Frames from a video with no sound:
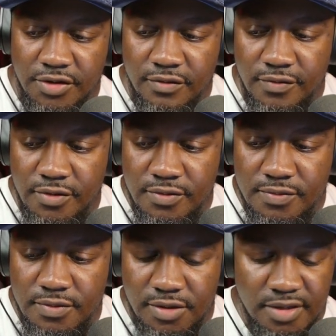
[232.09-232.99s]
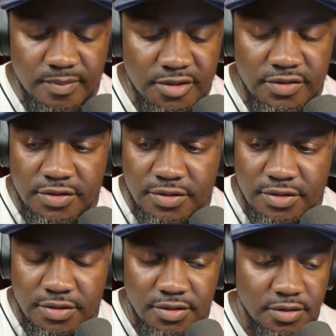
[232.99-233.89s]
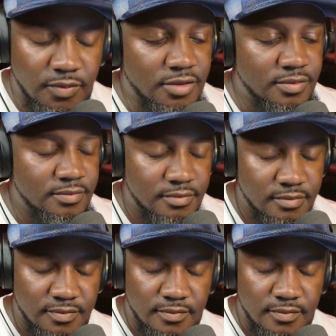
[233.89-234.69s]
the cell phone image, well,